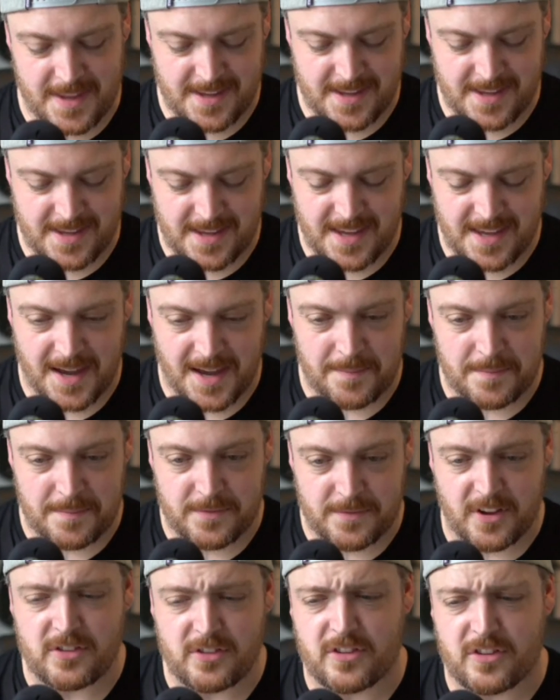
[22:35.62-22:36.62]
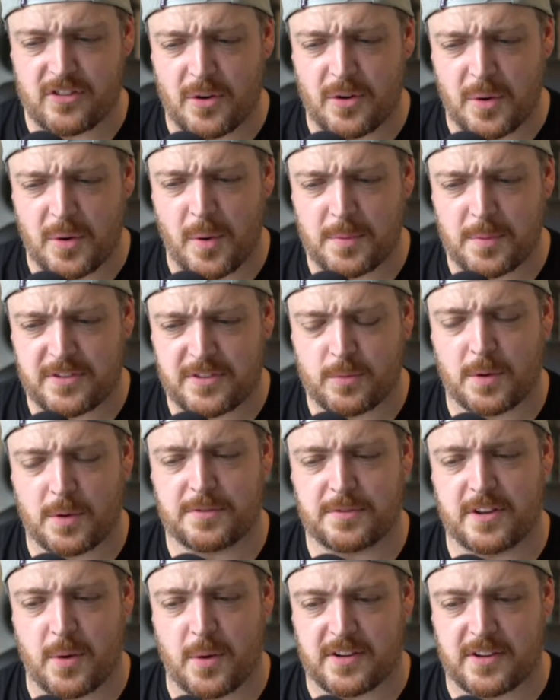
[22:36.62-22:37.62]
Yeah. So sorry, what was
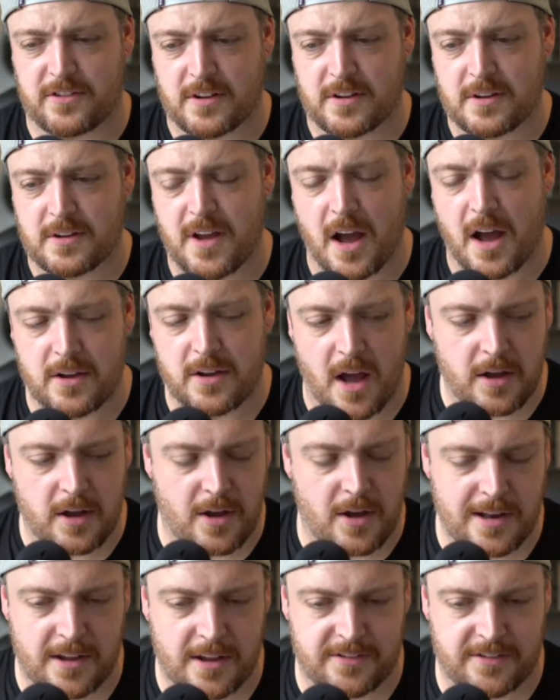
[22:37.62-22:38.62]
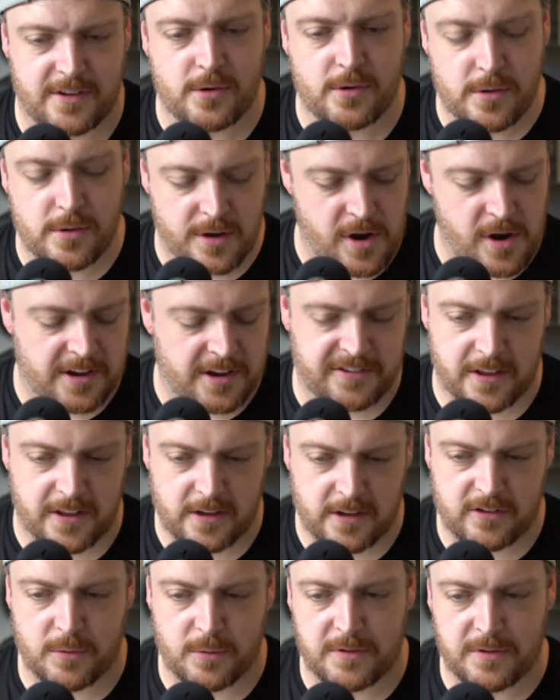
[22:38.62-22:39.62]
the question? I got lost in all the nice
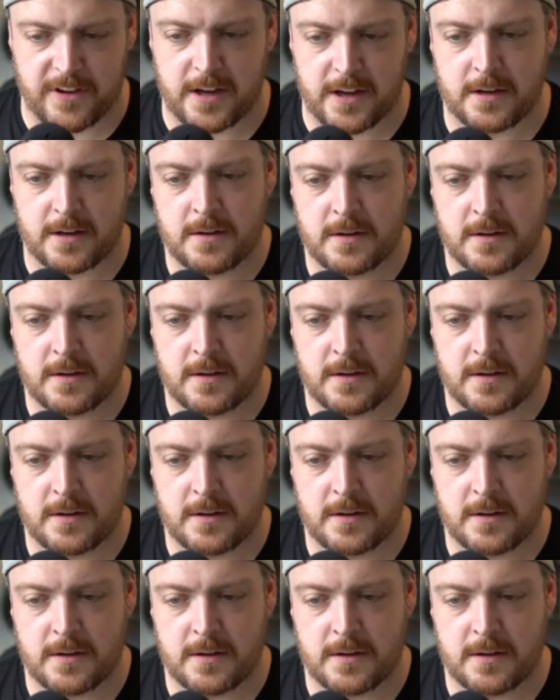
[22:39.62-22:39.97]
things you were saying.